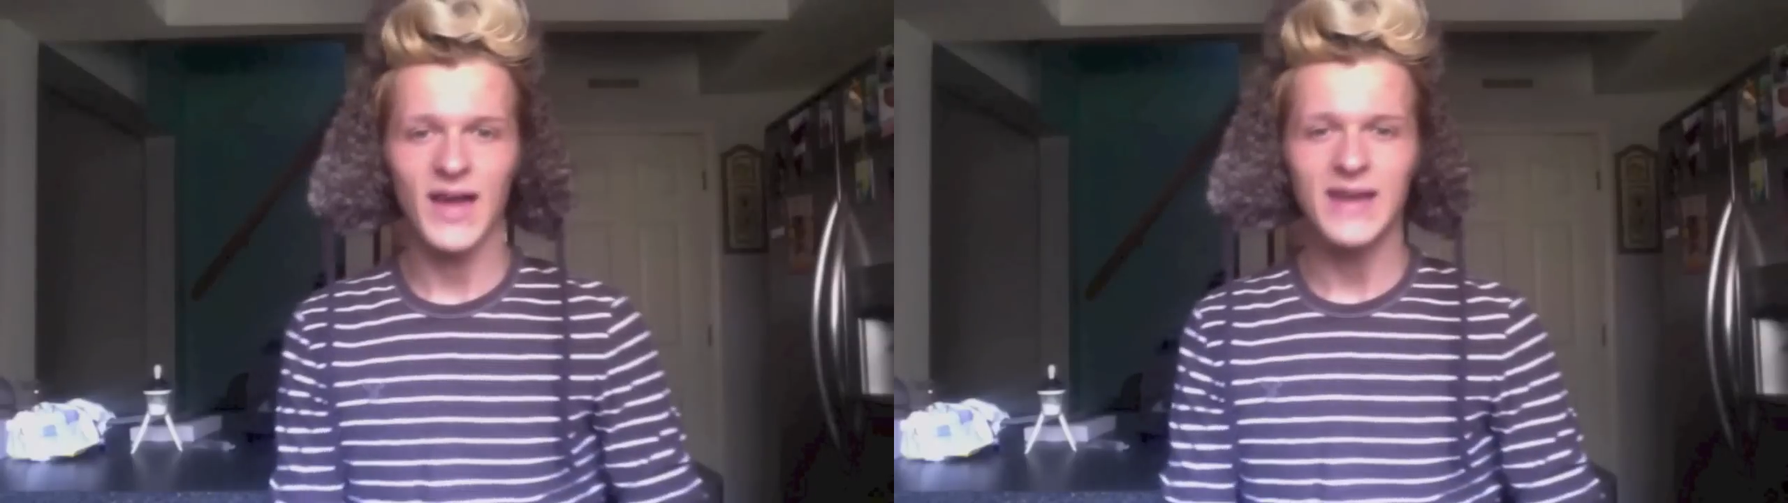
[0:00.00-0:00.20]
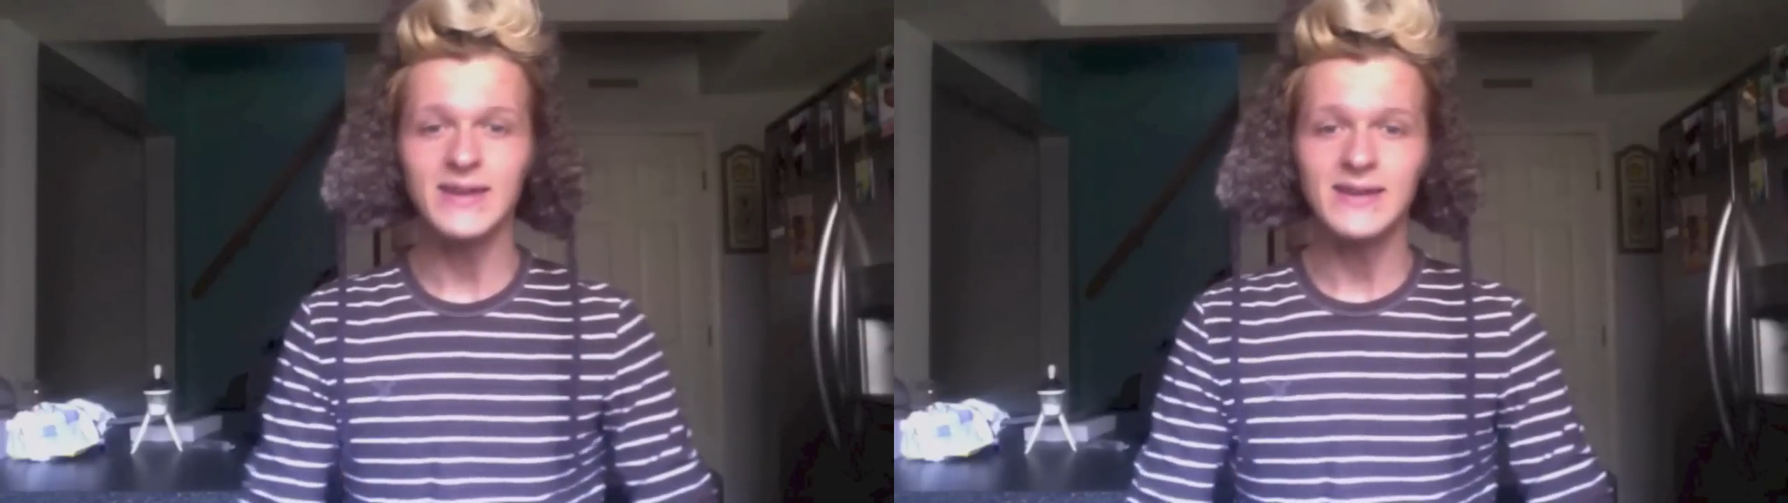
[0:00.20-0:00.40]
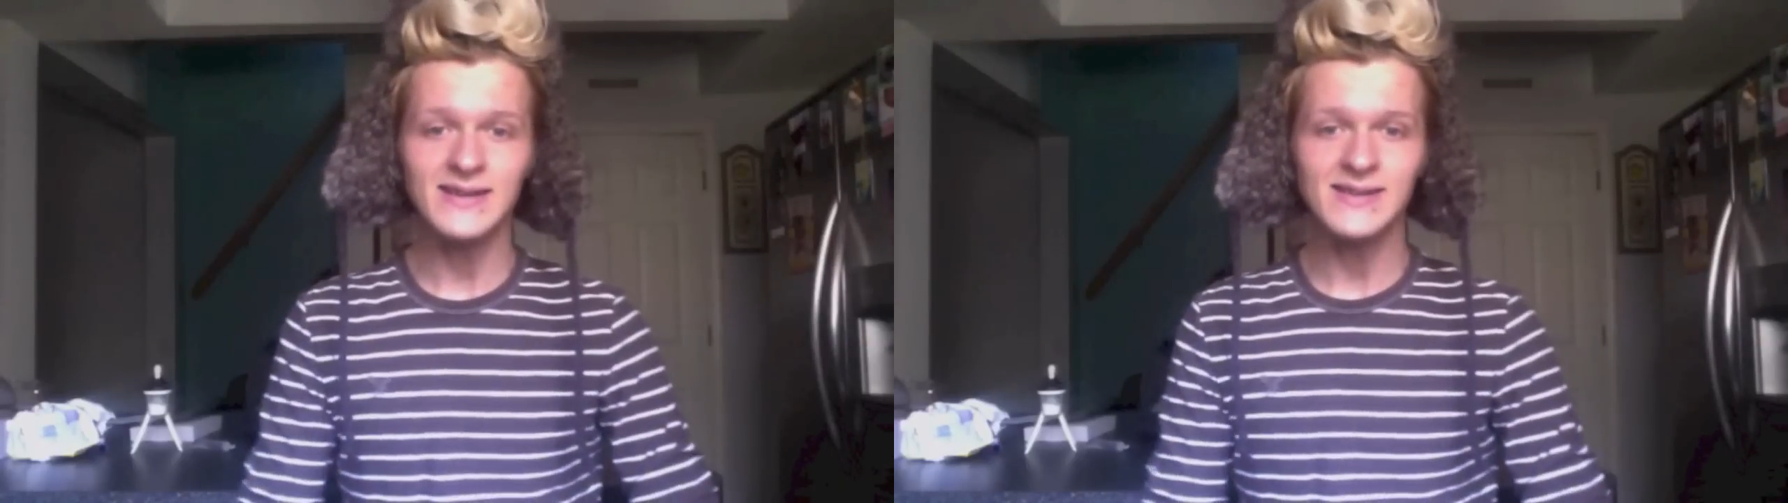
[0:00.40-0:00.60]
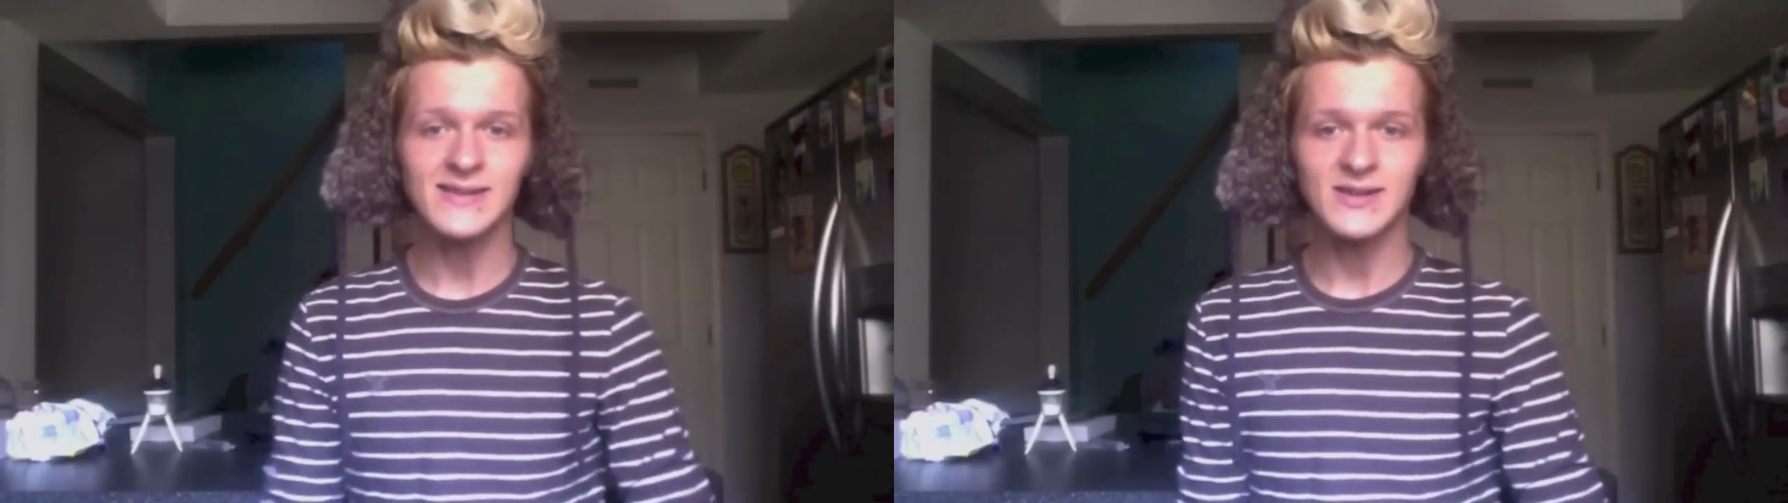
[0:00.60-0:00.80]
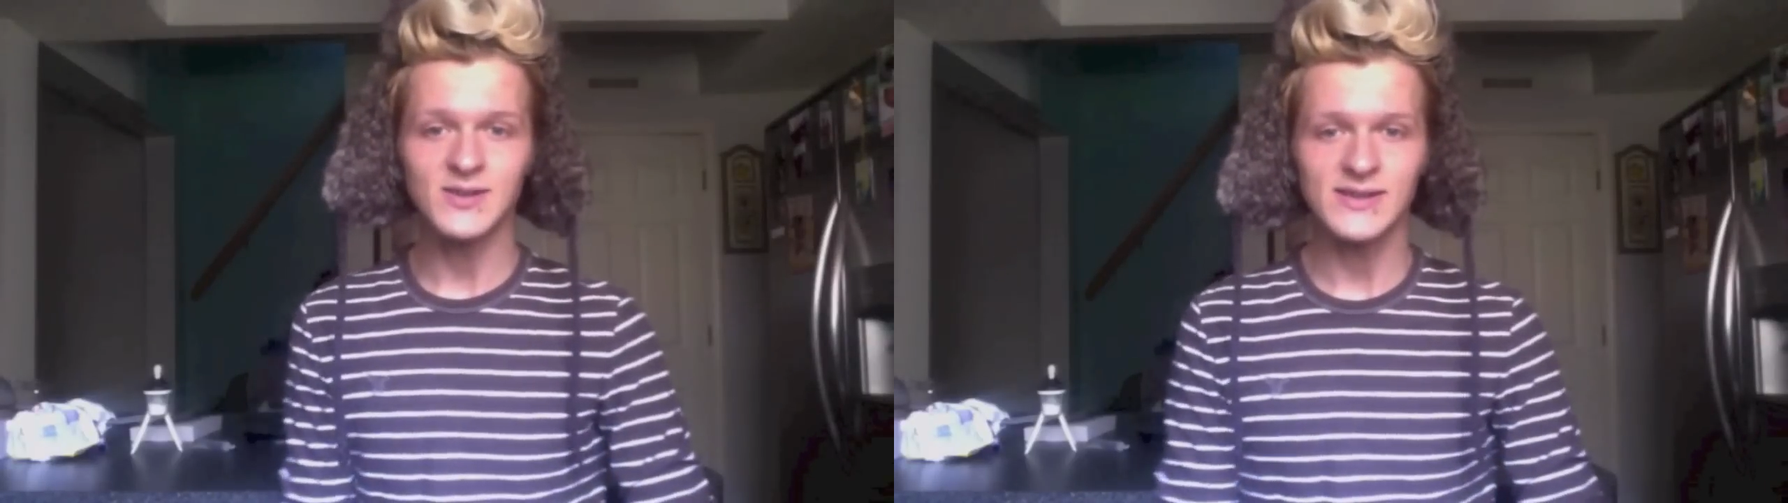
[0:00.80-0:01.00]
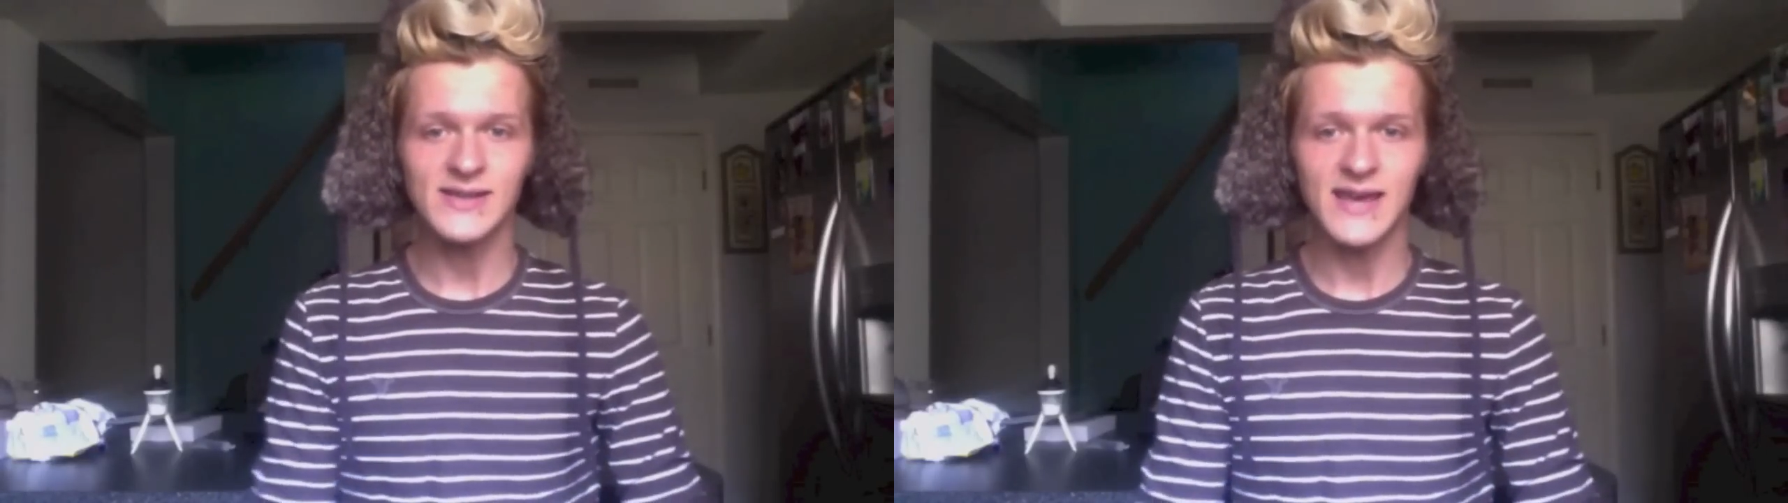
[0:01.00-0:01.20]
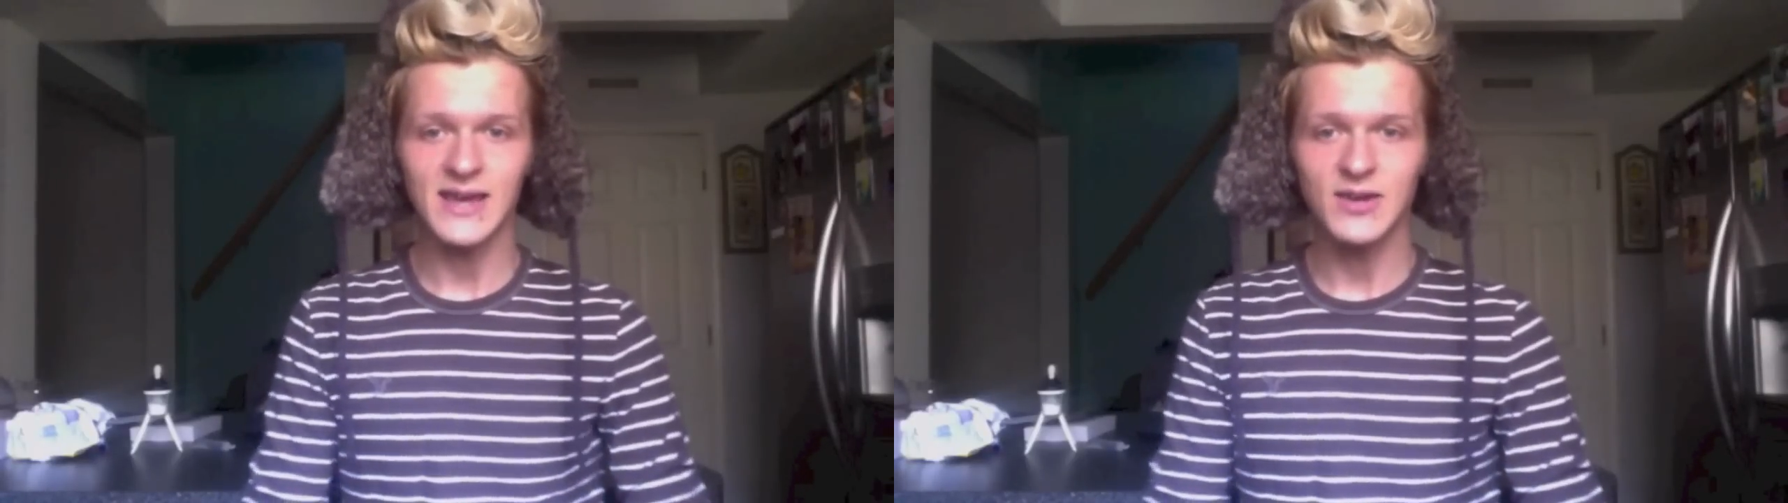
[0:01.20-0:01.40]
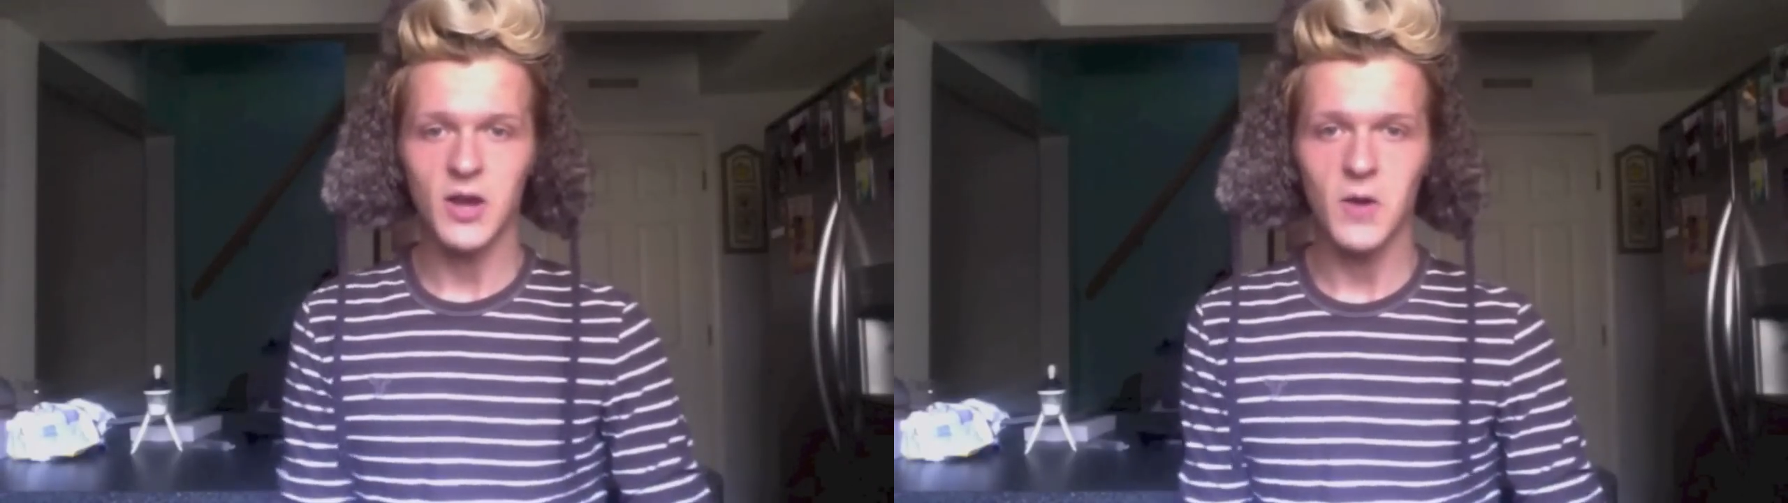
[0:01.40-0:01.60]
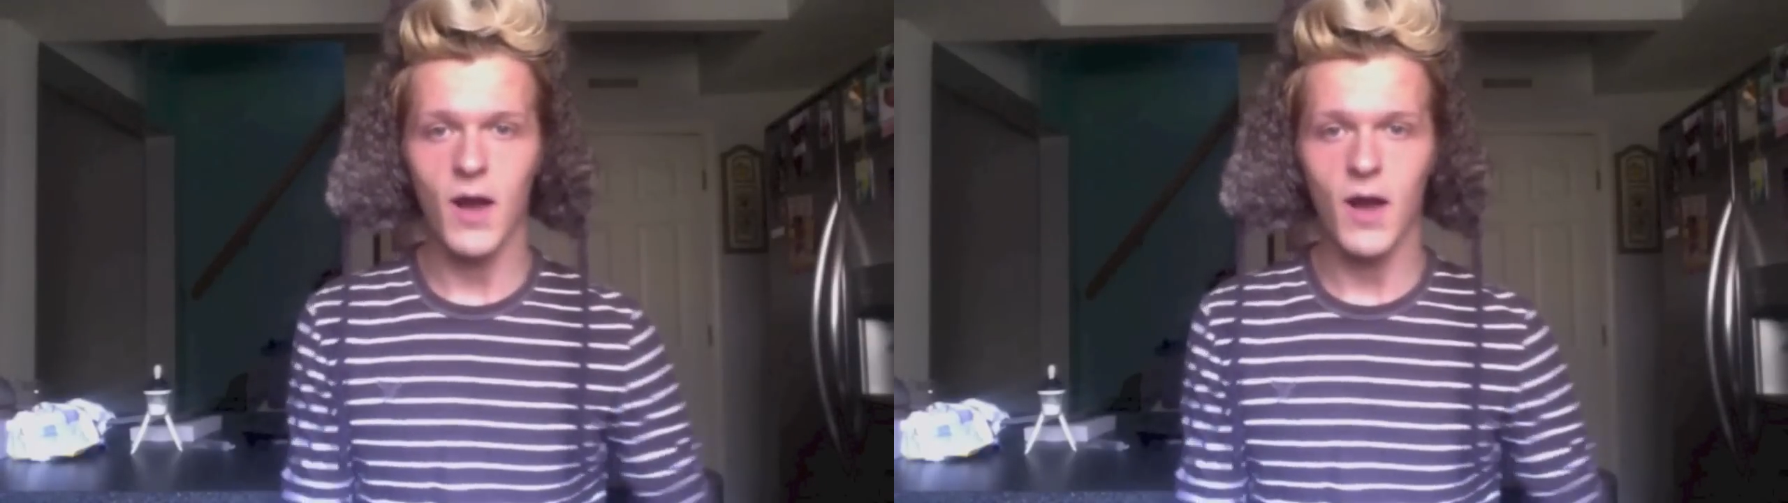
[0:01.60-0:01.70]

I didn't necessarily say, you know,